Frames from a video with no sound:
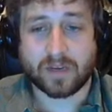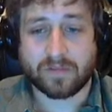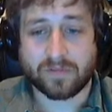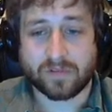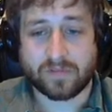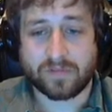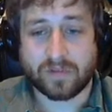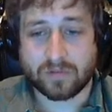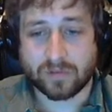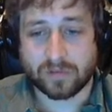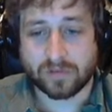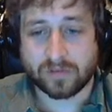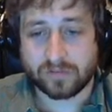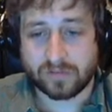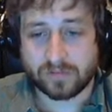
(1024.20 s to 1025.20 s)
for the
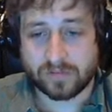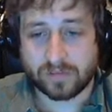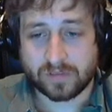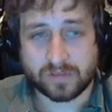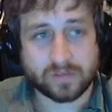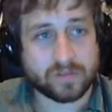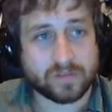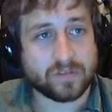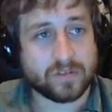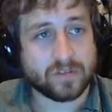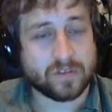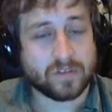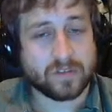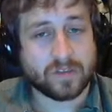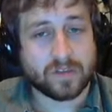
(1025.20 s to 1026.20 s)
future.
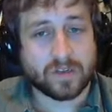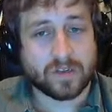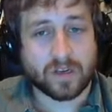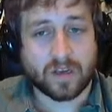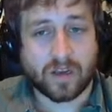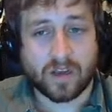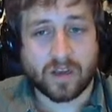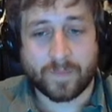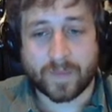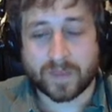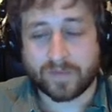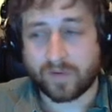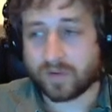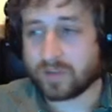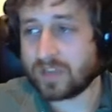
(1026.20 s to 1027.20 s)

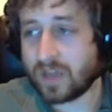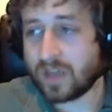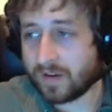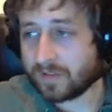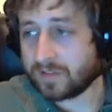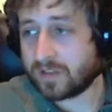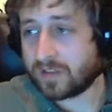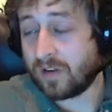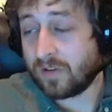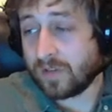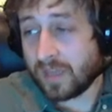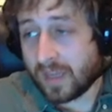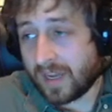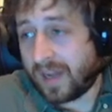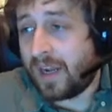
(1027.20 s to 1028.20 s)
As far as shoutouts go,
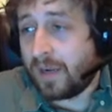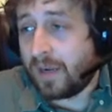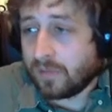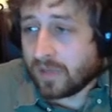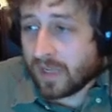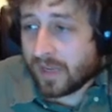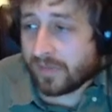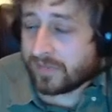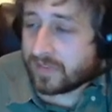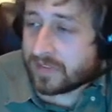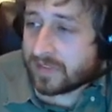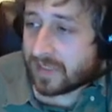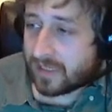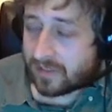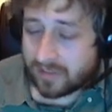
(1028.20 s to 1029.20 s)
yeah, I would have to
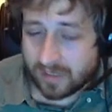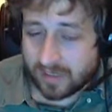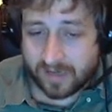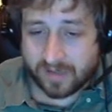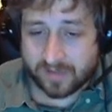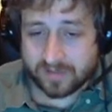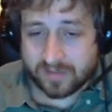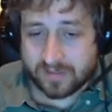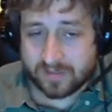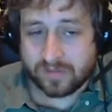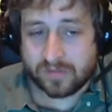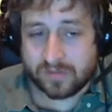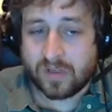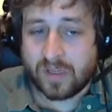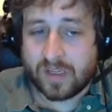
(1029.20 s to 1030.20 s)
say shoutouts
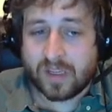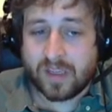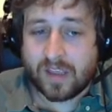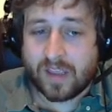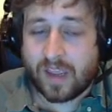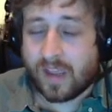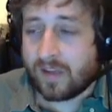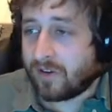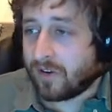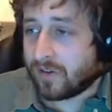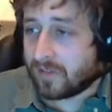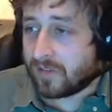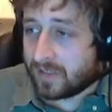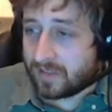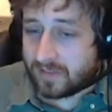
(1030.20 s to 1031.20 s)
to Al
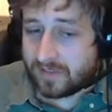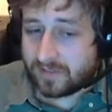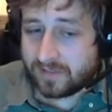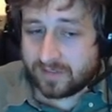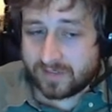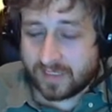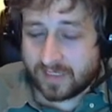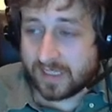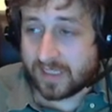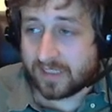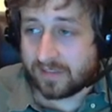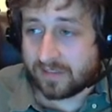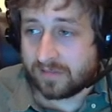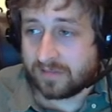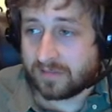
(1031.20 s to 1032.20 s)
Cardelina
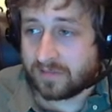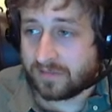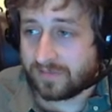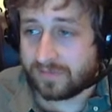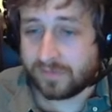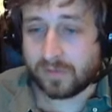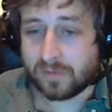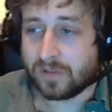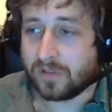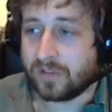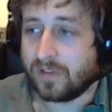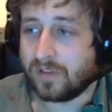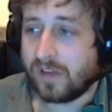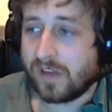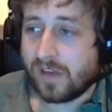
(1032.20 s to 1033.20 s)
again
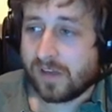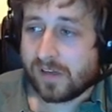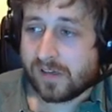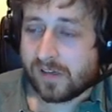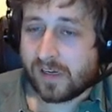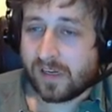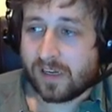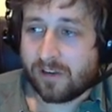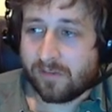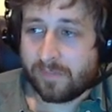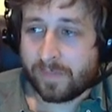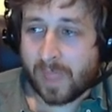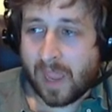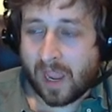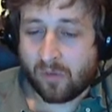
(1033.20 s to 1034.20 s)
for
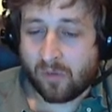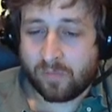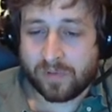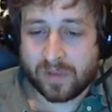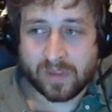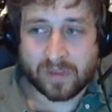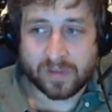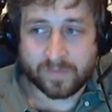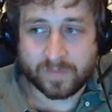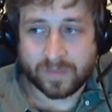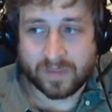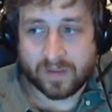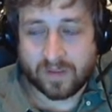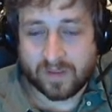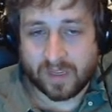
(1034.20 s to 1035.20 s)
helping
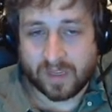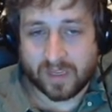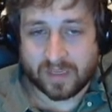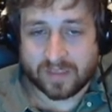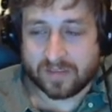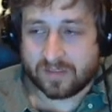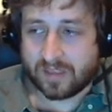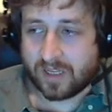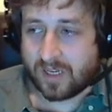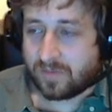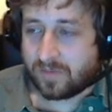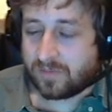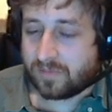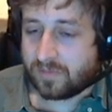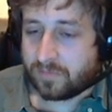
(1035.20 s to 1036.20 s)
and
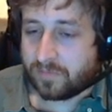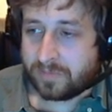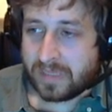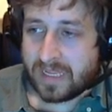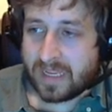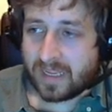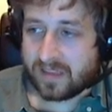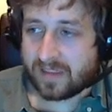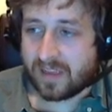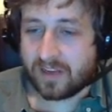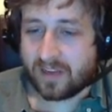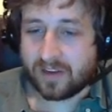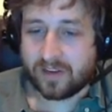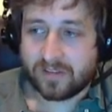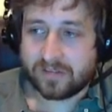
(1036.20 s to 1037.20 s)
being
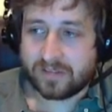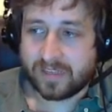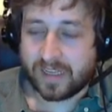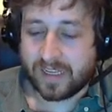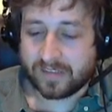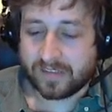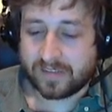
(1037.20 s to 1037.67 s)
there at